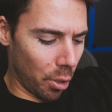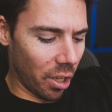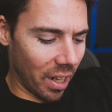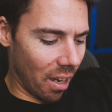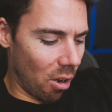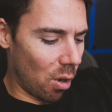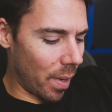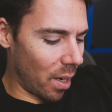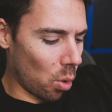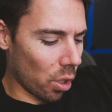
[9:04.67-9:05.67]
burdening all
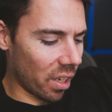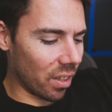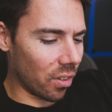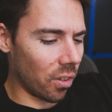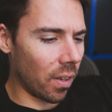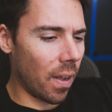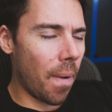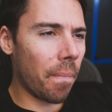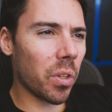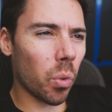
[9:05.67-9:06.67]
my organs.
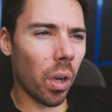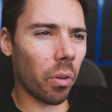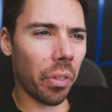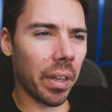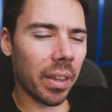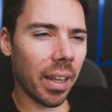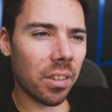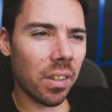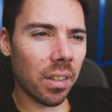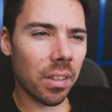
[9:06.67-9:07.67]
So I don't think
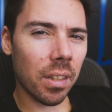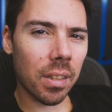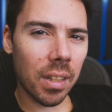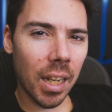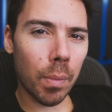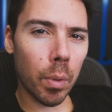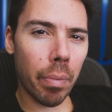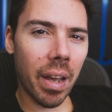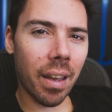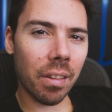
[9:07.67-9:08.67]
that's the sustainable
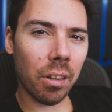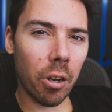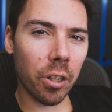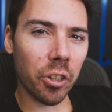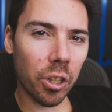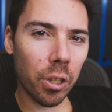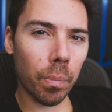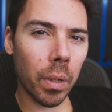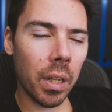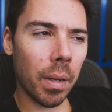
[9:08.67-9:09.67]
path long
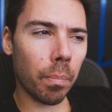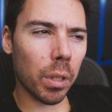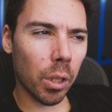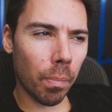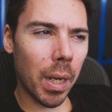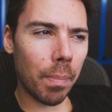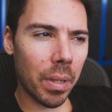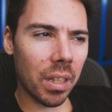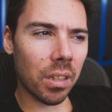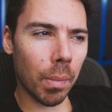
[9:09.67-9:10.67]
term, but there might
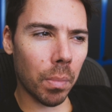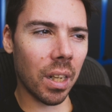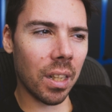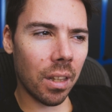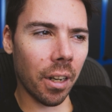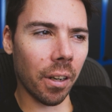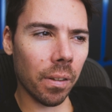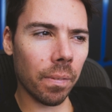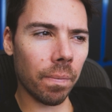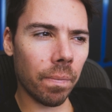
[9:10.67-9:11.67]
be something in
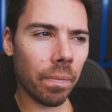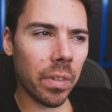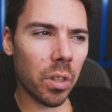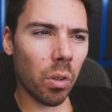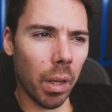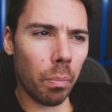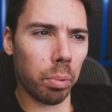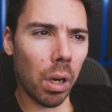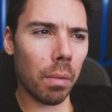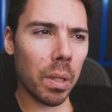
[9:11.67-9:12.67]
there. So I
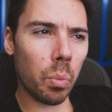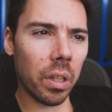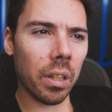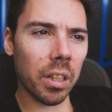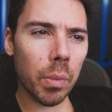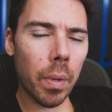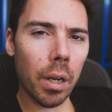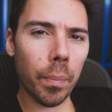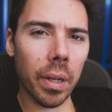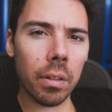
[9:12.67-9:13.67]
probably will
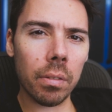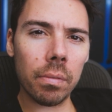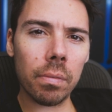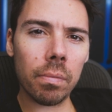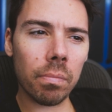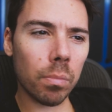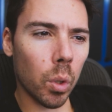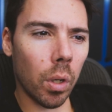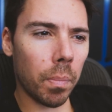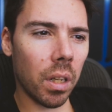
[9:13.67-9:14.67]
experiment.
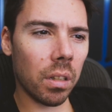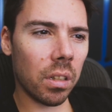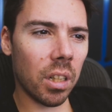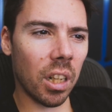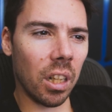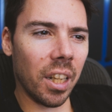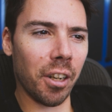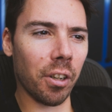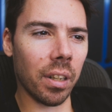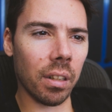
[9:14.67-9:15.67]
So I'm not
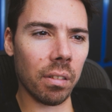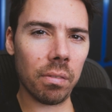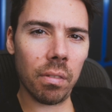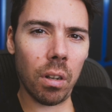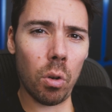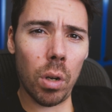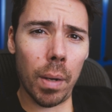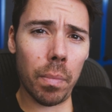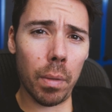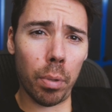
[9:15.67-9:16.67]
declaring, oh,
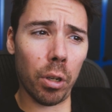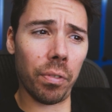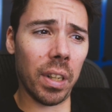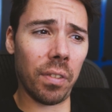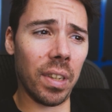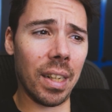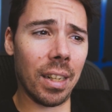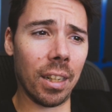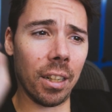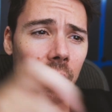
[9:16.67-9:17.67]
I'm the perfect
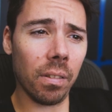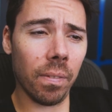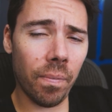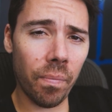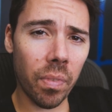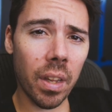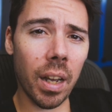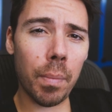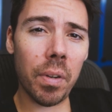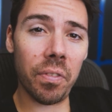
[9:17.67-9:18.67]
vegan here.
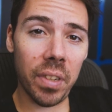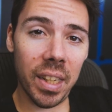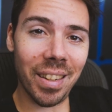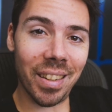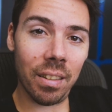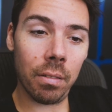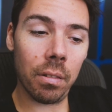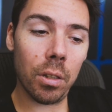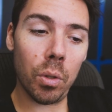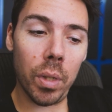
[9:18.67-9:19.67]
I'm a vegan
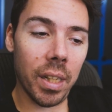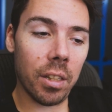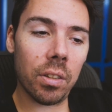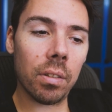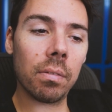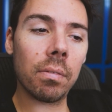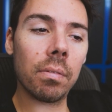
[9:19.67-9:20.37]
who eats